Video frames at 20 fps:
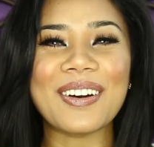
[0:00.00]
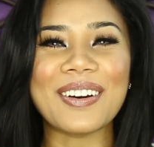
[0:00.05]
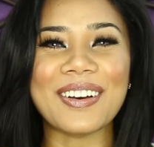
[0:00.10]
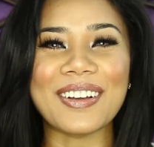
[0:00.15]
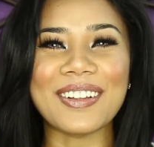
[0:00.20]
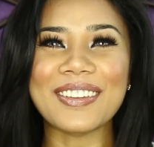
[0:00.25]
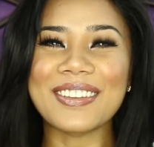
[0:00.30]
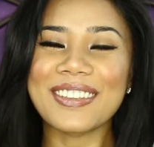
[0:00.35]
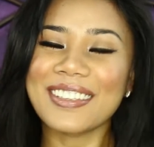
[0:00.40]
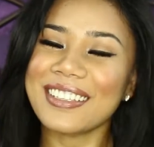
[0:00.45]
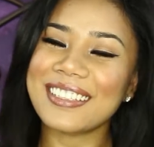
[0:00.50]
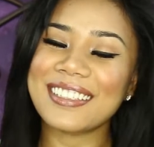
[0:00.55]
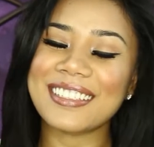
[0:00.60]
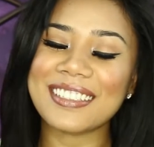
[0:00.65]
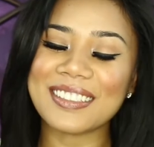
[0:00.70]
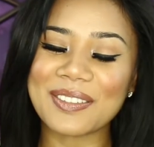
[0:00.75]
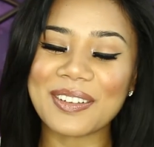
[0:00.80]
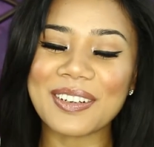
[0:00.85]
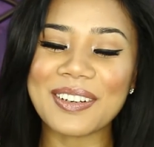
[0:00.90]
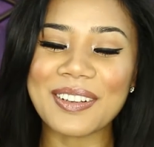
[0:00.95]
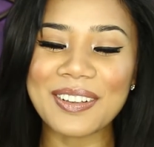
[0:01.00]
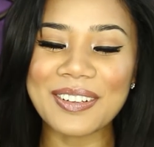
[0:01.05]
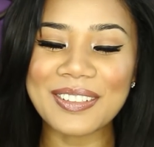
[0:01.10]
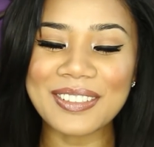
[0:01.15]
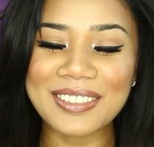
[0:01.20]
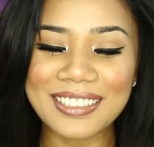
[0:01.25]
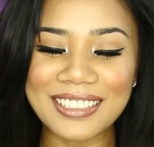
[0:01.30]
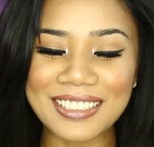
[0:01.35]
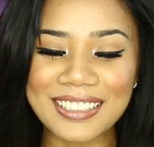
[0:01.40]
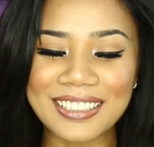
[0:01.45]
Well, it's one of
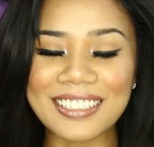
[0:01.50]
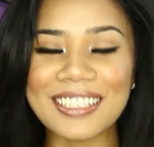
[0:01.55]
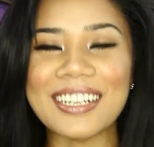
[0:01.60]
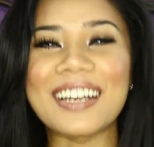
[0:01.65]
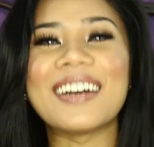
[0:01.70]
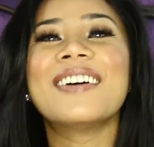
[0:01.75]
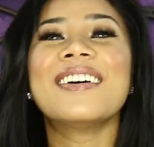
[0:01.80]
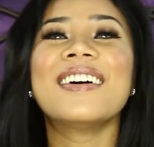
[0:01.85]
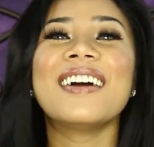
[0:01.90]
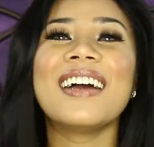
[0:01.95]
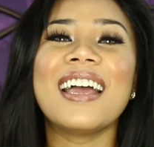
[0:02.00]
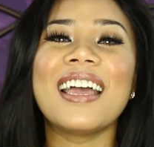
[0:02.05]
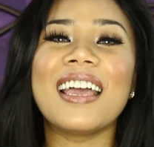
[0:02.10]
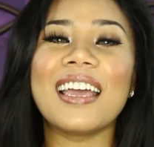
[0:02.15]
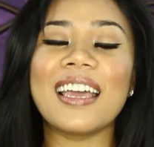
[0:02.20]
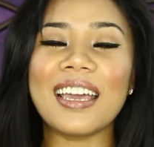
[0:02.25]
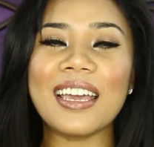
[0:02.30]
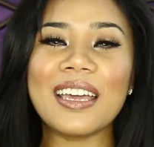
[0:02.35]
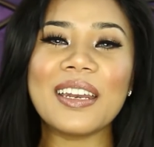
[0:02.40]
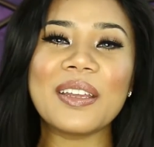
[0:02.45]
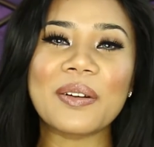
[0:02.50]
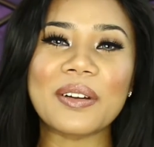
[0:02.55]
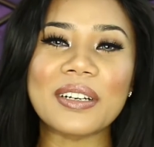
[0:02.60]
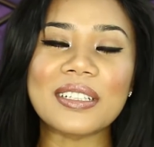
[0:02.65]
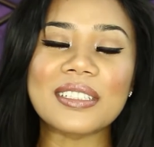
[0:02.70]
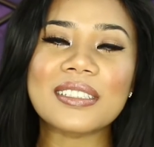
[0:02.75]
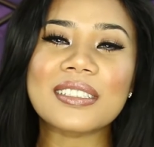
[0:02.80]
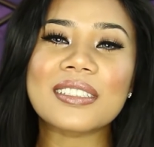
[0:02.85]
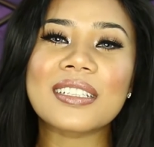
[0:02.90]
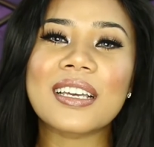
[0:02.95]
those things, you know.
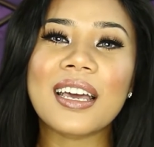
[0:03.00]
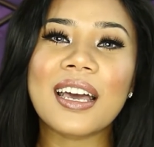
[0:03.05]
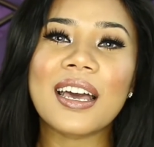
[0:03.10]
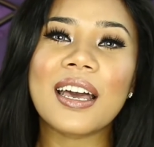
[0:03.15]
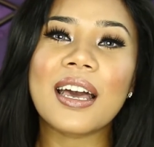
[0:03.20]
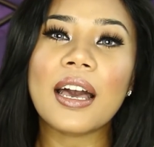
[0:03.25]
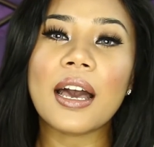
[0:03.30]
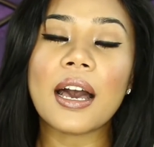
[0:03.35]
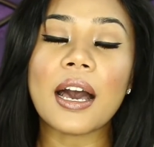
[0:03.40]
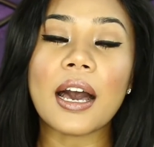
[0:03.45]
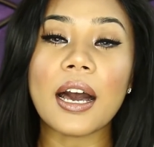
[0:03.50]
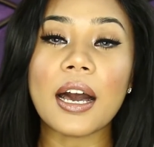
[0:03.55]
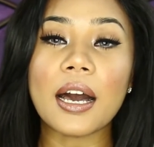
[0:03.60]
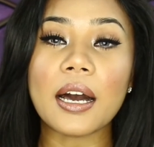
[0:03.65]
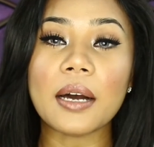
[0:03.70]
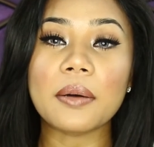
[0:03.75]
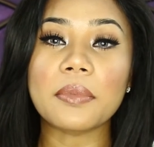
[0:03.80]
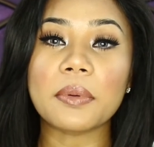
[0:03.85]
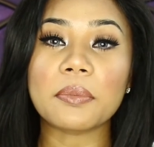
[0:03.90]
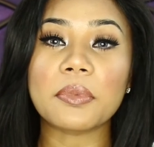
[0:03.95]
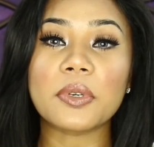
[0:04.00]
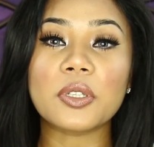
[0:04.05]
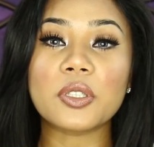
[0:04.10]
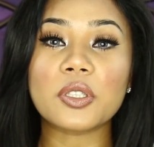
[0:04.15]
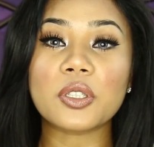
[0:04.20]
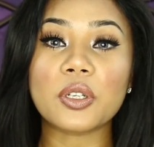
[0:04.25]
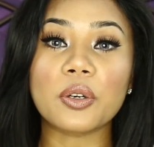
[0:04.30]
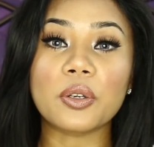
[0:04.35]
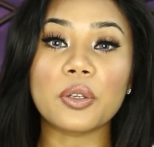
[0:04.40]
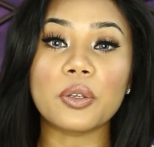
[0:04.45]
Anyways, I'm going
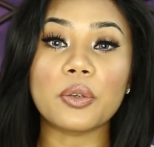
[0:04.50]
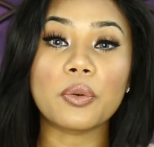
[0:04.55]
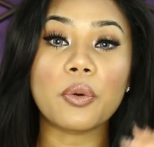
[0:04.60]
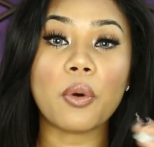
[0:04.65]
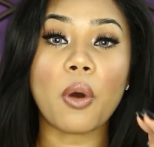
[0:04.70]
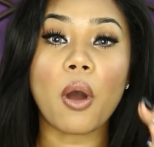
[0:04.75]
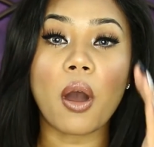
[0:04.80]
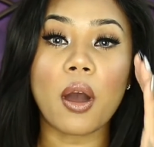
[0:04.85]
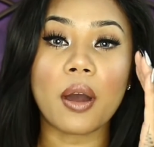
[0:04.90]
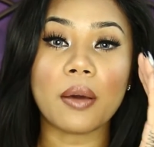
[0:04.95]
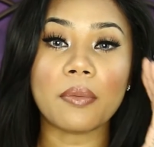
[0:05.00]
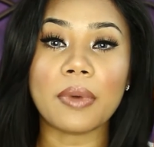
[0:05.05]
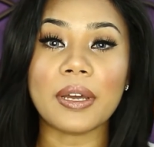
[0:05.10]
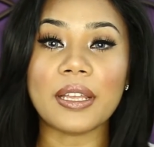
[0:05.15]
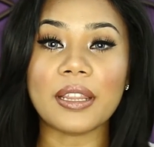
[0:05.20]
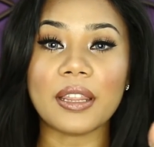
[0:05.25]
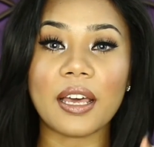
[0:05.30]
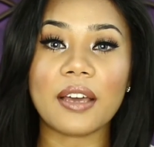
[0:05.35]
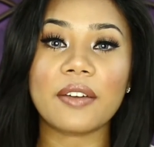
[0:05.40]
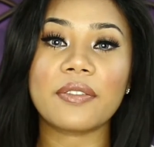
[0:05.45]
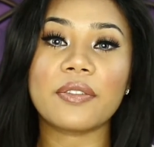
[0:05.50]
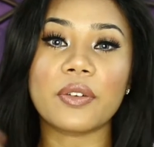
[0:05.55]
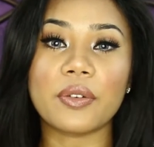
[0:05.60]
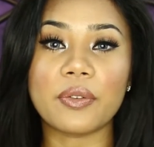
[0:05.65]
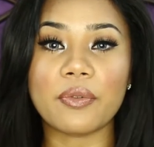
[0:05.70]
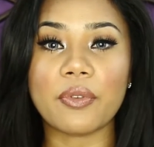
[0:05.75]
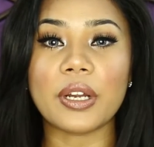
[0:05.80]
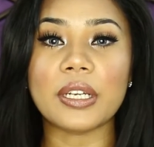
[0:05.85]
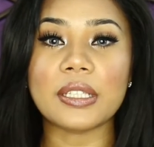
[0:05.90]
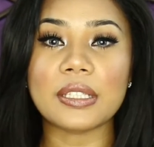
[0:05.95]
to show you on my left
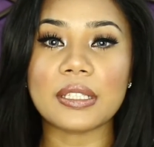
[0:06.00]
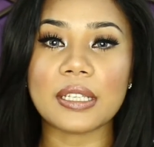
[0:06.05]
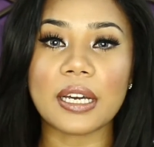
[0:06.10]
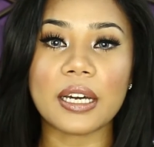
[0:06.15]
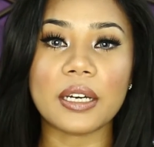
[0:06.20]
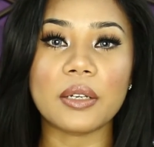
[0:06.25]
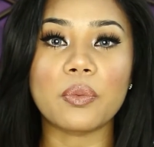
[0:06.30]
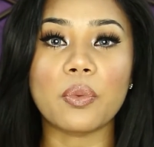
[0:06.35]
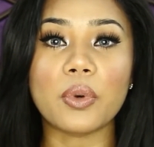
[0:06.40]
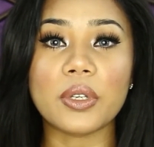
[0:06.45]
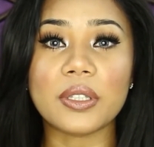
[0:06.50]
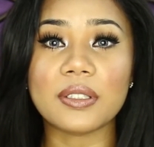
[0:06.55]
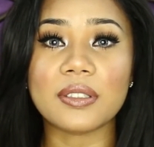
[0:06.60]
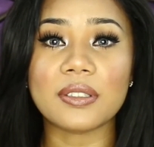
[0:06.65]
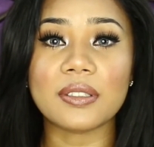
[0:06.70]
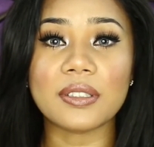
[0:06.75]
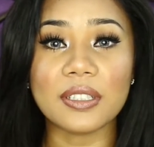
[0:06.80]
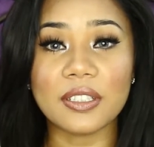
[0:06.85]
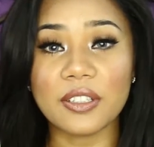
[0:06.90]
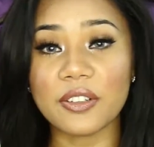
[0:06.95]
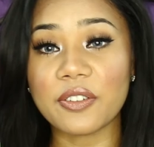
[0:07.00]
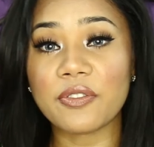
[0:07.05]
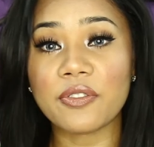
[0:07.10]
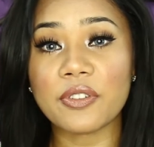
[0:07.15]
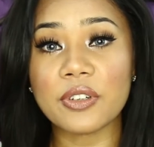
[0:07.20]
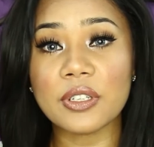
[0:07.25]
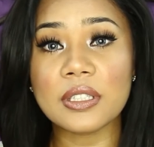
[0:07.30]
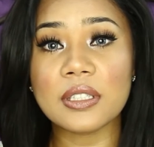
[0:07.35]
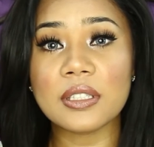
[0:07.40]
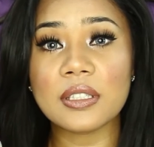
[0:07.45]
and right side what's the
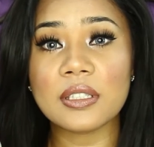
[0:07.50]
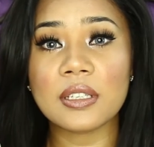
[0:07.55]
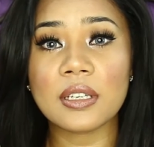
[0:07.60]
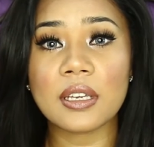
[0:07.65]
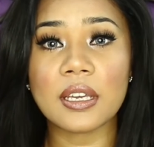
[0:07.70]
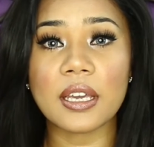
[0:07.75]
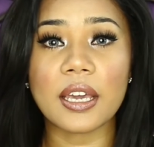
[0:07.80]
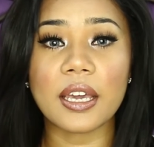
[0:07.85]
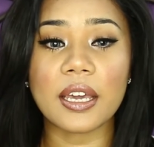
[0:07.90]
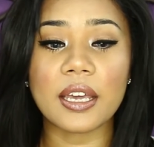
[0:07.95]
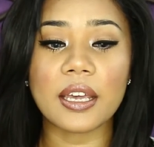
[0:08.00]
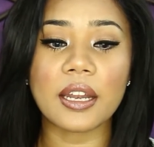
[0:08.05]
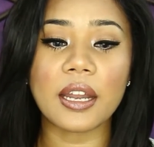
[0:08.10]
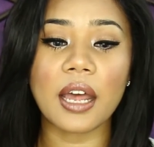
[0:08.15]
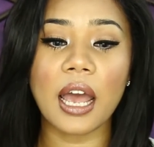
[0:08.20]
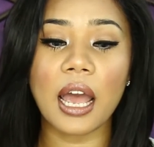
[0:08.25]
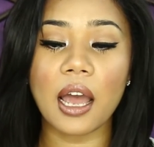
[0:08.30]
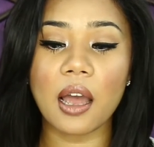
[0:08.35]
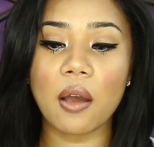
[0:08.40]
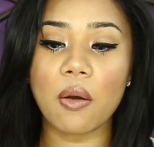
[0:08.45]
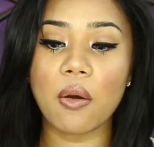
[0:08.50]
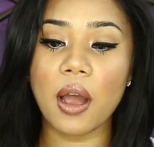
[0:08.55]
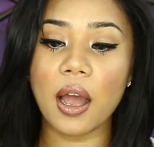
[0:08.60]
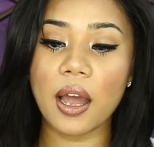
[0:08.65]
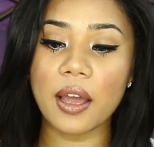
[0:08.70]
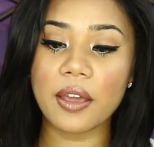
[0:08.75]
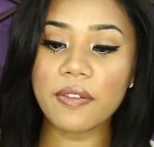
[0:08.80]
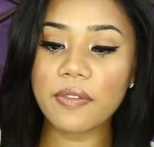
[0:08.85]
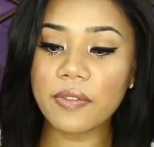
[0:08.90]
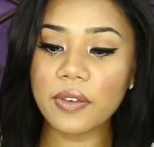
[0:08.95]
difference and how
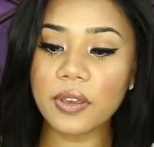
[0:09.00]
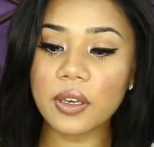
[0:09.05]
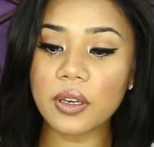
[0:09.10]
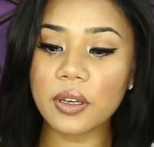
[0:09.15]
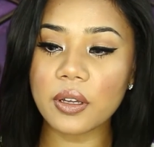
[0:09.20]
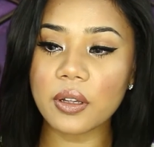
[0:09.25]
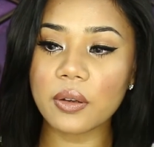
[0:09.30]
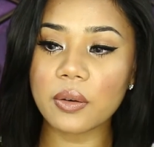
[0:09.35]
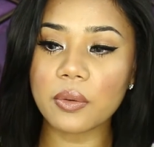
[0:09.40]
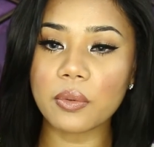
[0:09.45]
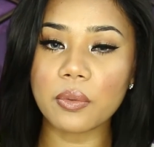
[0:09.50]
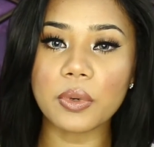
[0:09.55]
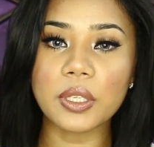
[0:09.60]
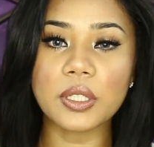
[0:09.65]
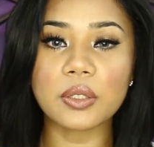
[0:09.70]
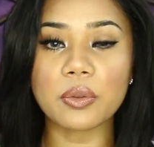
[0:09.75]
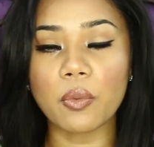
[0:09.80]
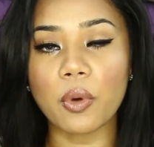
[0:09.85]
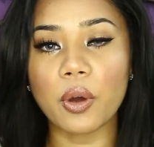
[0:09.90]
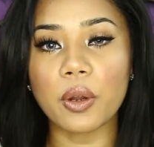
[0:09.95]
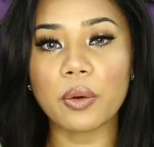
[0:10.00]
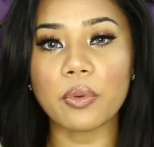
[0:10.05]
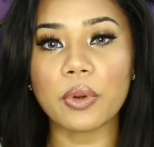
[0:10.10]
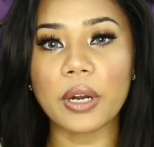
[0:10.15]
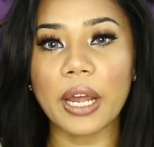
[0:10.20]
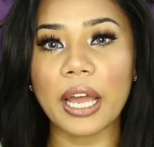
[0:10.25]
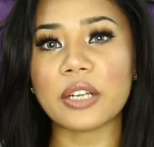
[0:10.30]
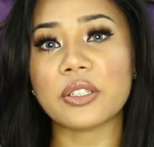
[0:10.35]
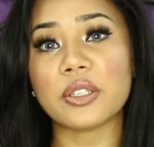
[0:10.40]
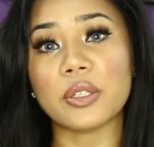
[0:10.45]
I feel which one
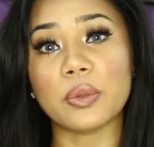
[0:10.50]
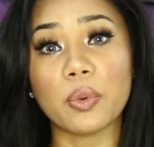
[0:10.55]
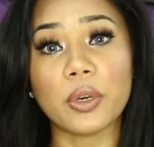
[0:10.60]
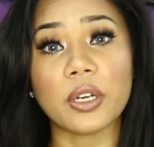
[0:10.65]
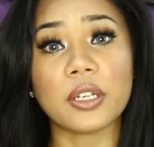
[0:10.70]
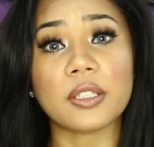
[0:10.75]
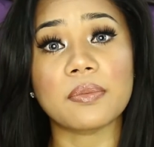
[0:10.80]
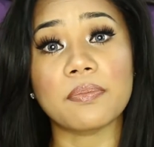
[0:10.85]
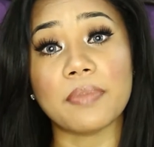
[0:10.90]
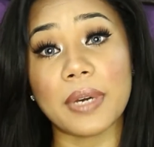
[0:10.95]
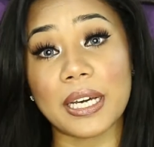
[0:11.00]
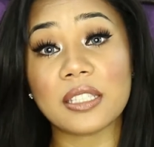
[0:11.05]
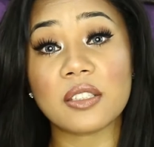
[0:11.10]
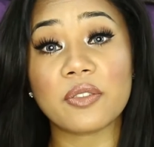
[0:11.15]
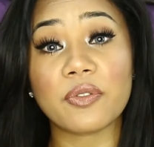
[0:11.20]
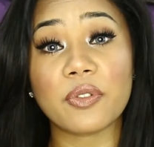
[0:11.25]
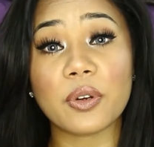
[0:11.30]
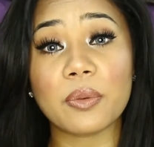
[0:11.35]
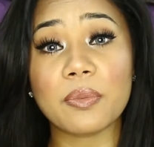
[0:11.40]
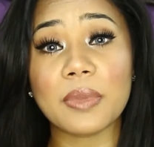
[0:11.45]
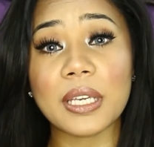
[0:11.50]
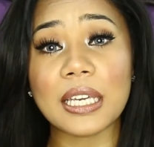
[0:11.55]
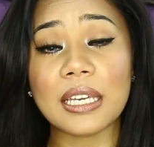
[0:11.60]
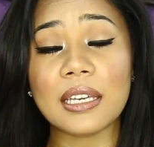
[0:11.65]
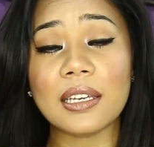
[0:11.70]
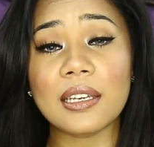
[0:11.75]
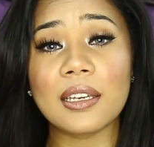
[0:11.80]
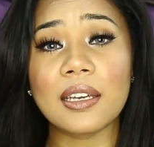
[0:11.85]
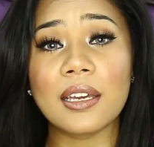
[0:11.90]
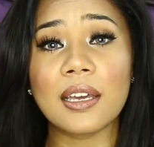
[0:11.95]
would actually works best for
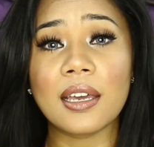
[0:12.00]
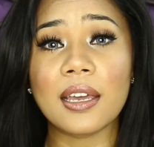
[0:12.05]
me.